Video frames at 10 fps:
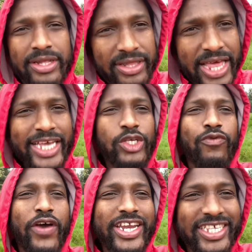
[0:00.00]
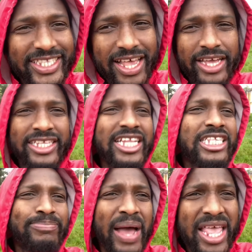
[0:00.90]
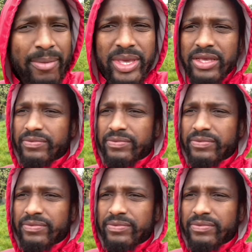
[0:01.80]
Thank you for this song. inspire me.